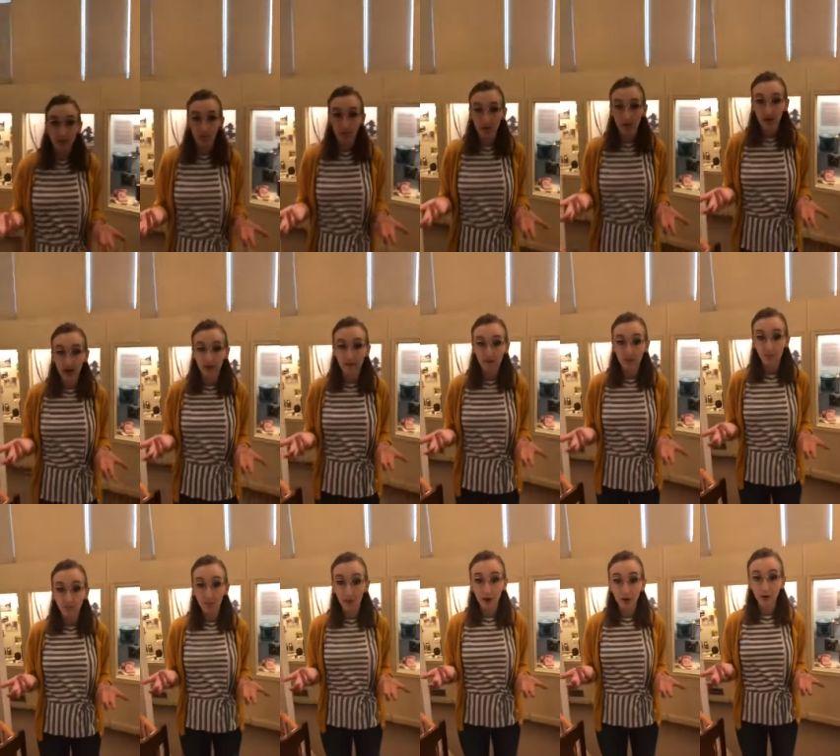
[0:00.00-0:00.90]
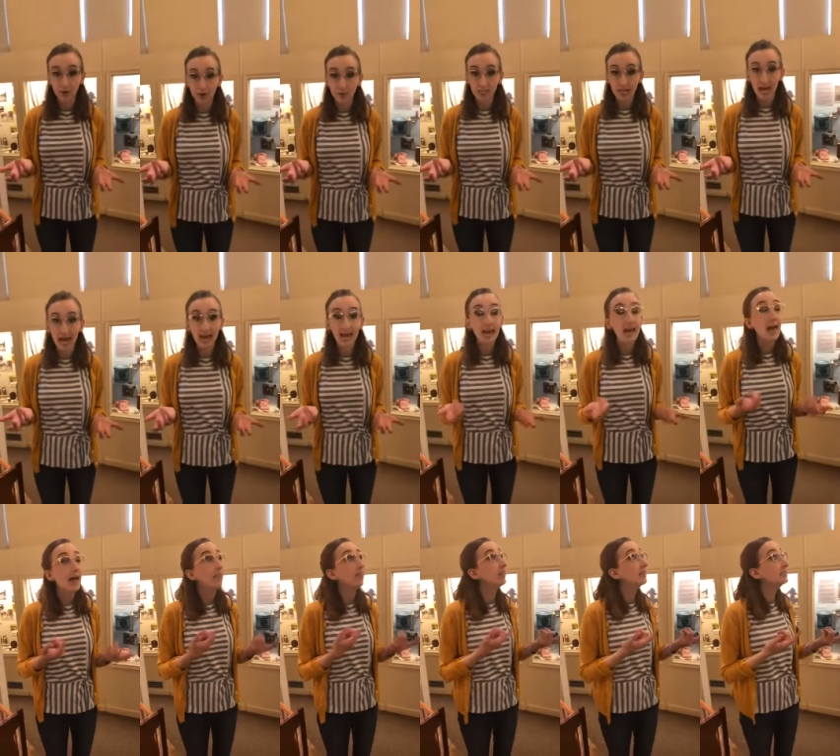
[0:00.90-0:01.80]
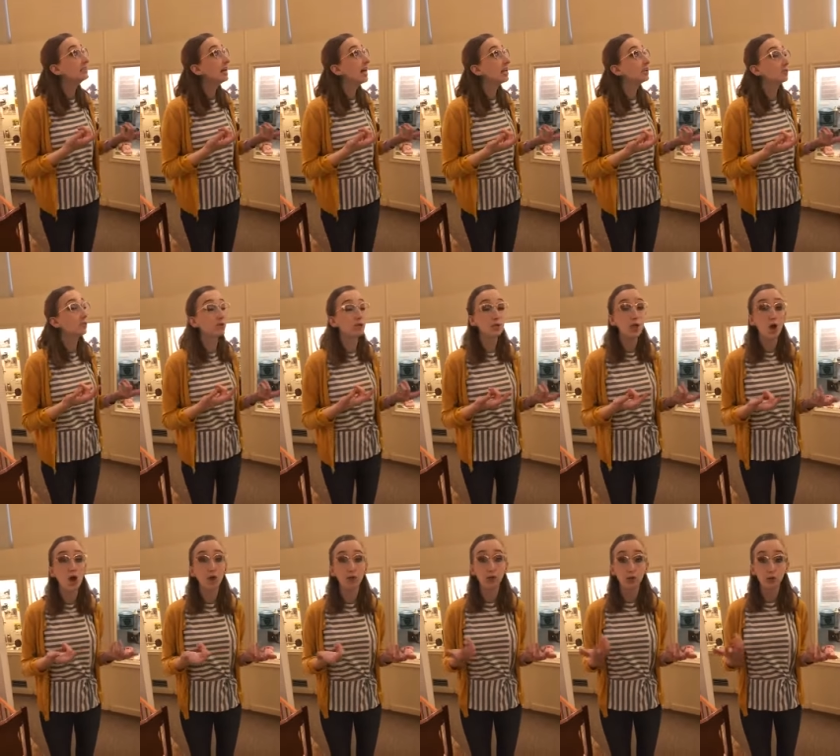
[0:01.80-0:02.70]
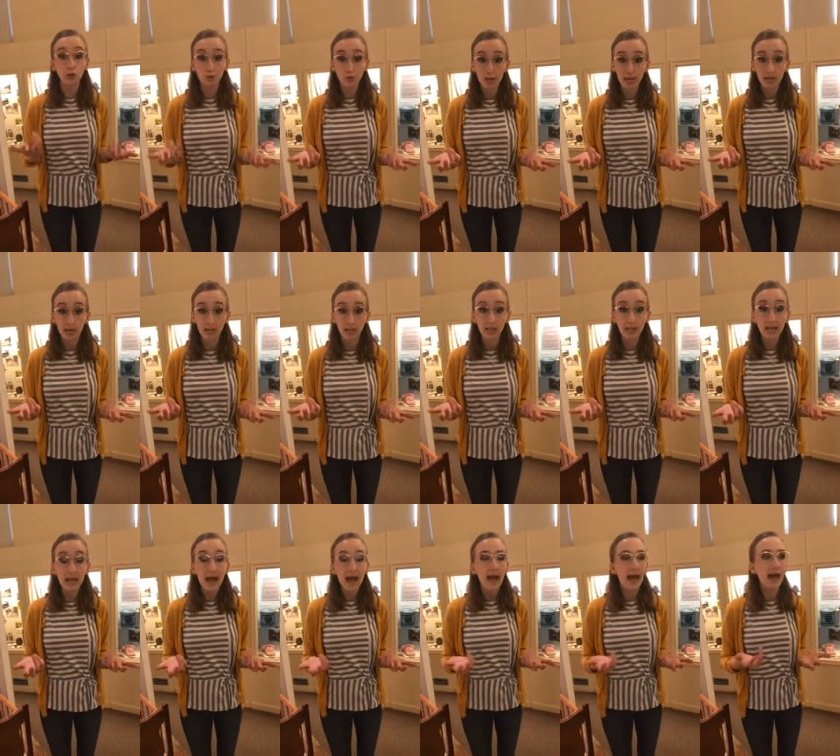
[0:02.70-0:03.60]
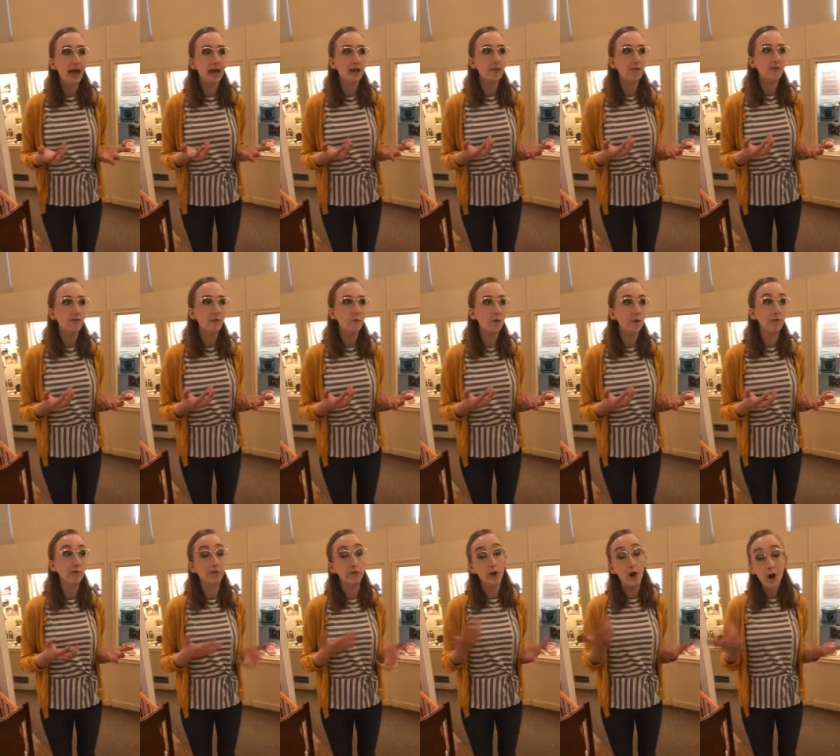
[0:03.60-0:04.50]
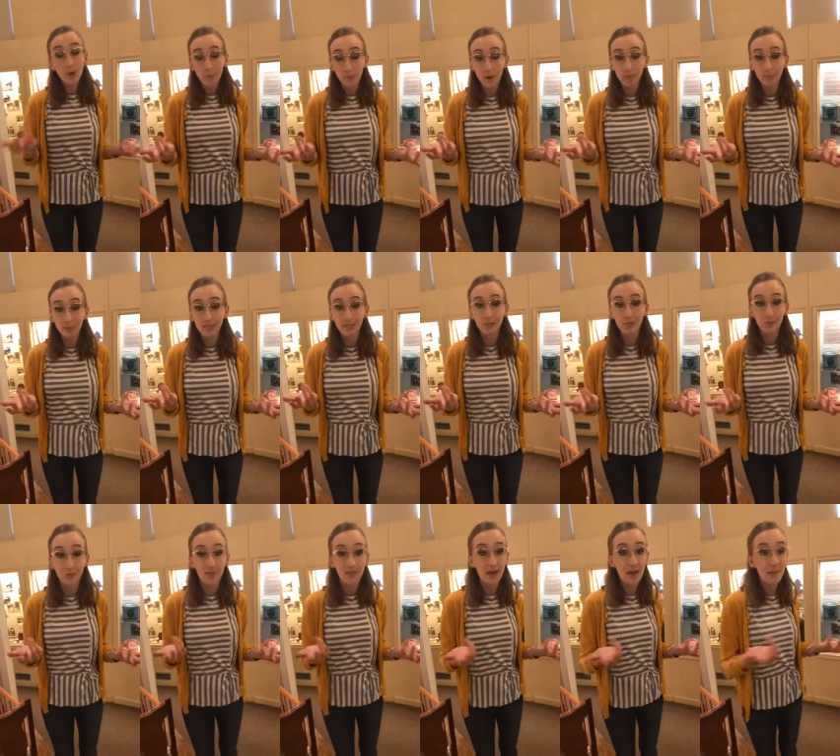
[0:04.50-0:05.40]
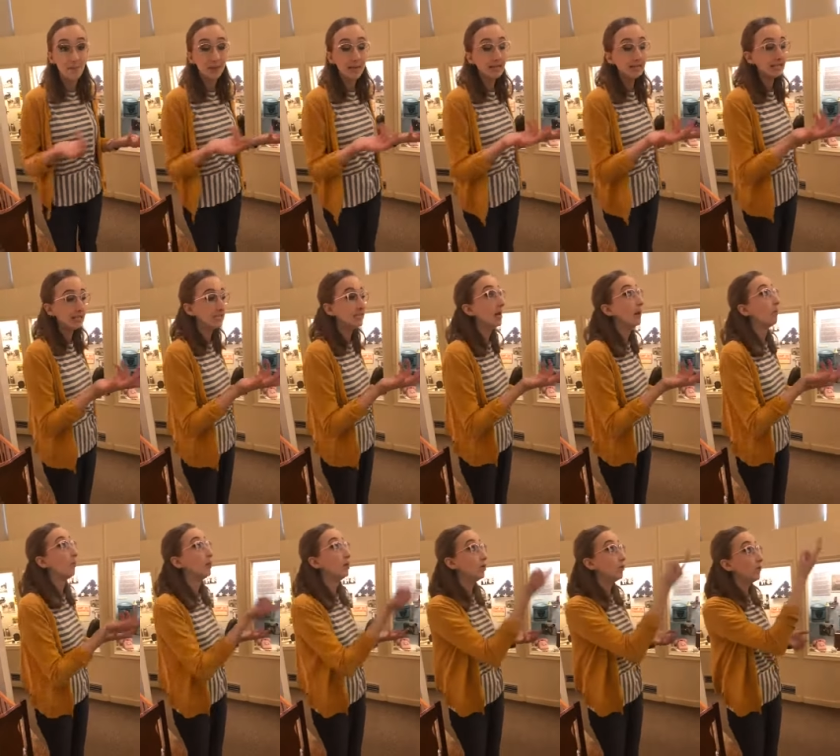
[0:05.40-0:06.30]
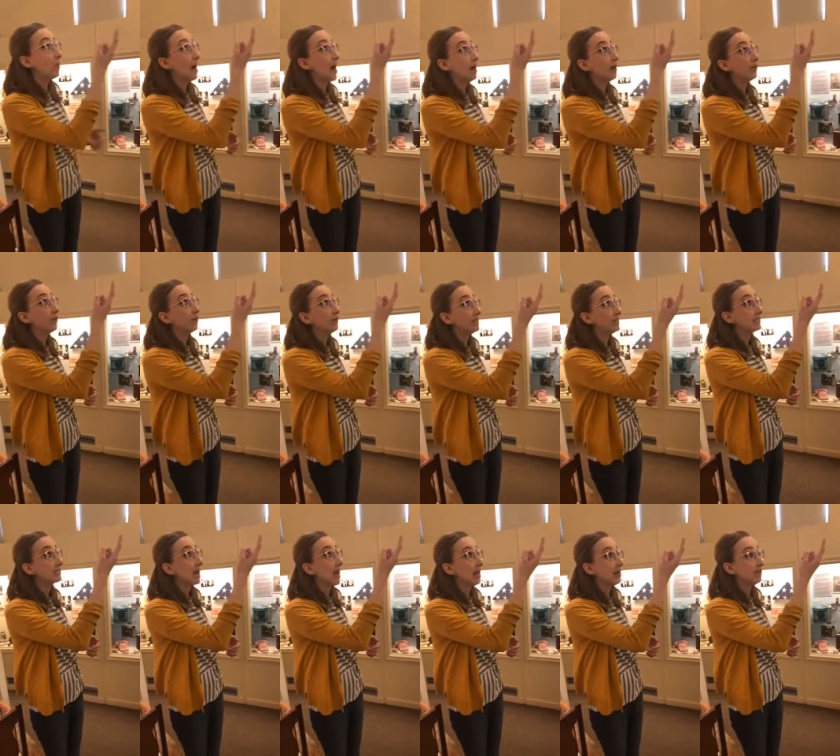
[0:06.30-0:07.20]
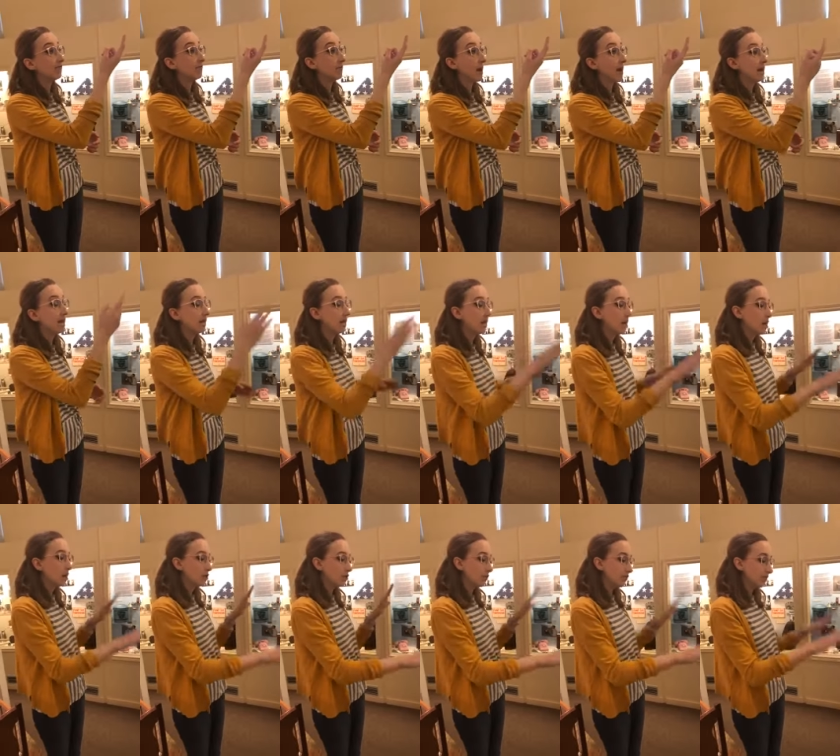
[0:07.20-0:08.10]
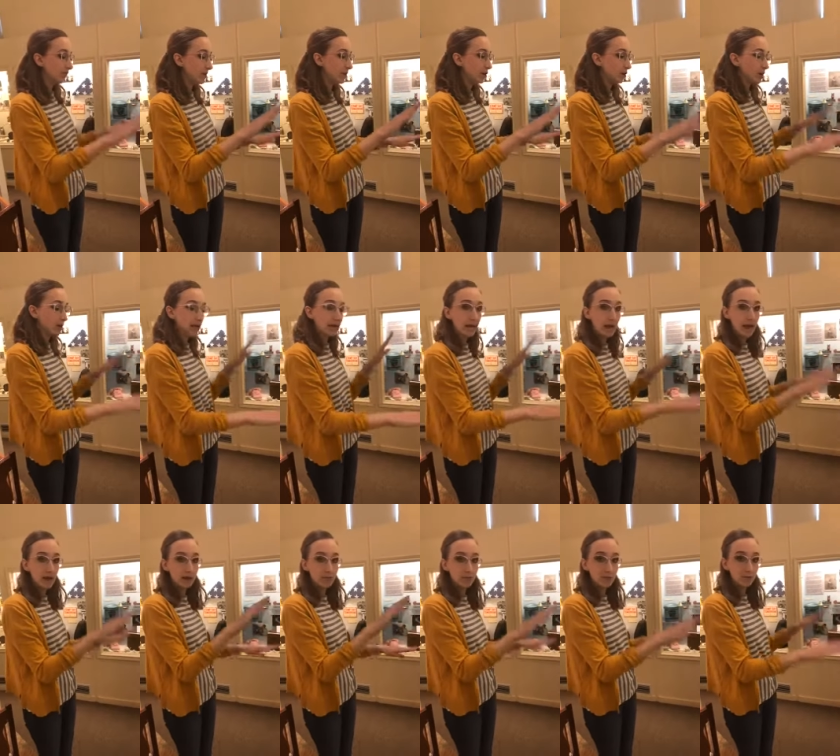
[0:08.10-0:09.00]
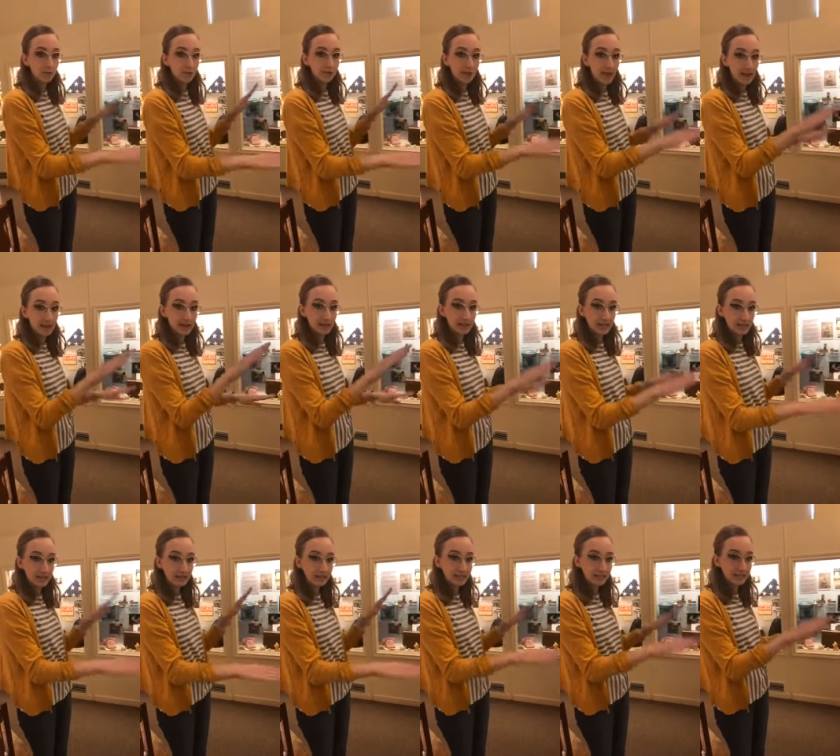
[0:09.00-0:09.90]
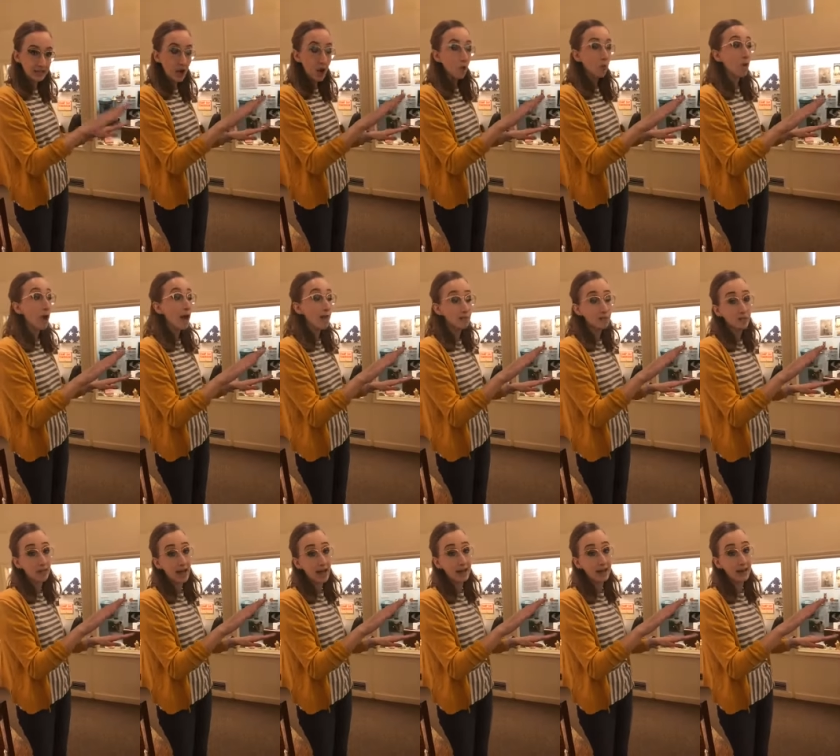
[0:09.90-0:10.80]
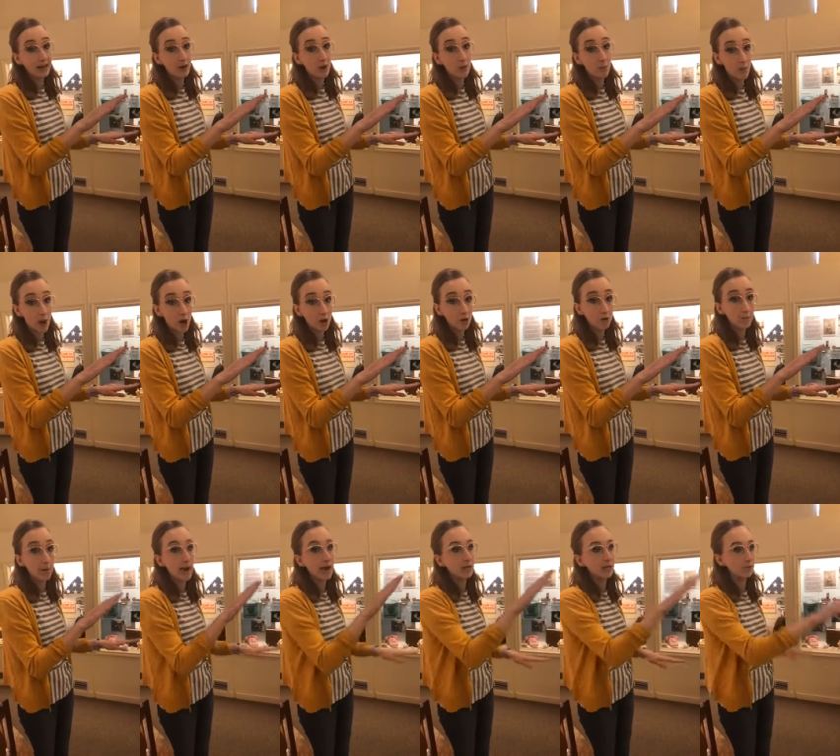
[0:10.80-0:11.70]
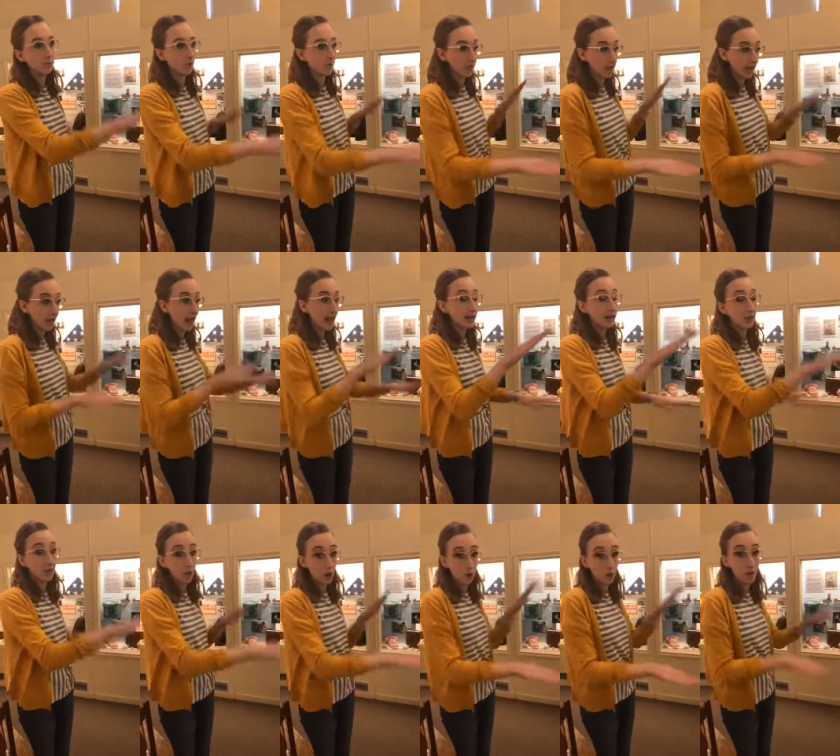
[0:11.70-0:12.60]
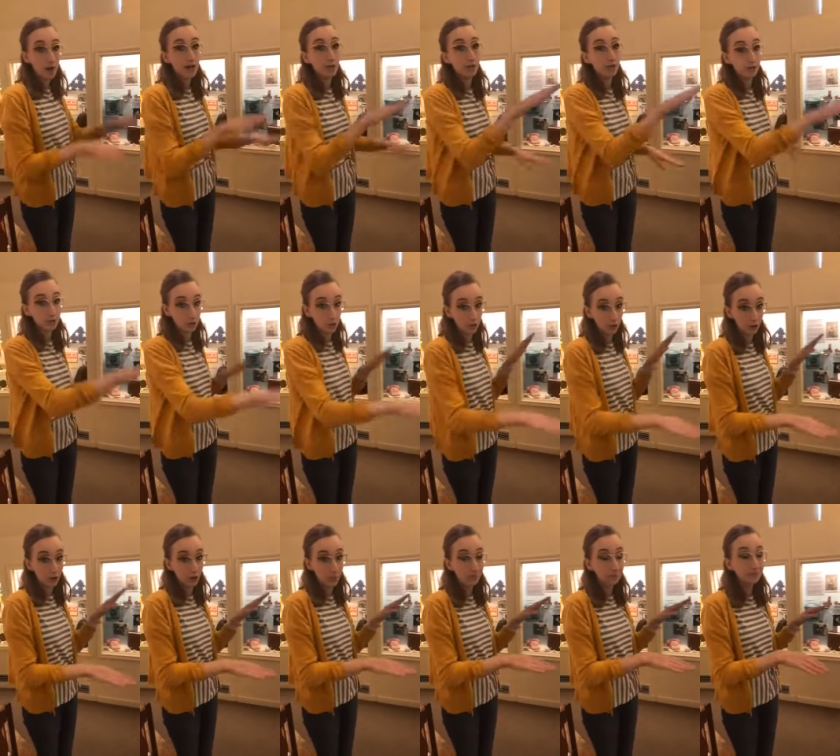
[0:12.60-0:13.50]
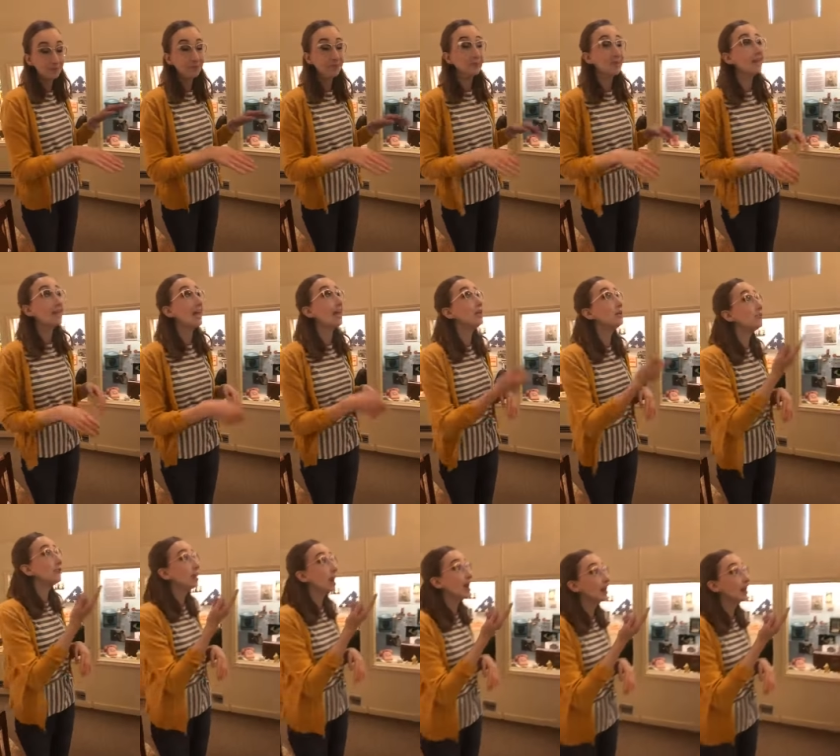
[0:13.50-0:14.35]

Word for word: that we have in the modern day, this has what's called a treadle. And for, for our purposes, what that means is that when you pedal this kind of bike, your feet are gonna kind of move like this rather than in our modern bikes where they kind of go in a circle. And you can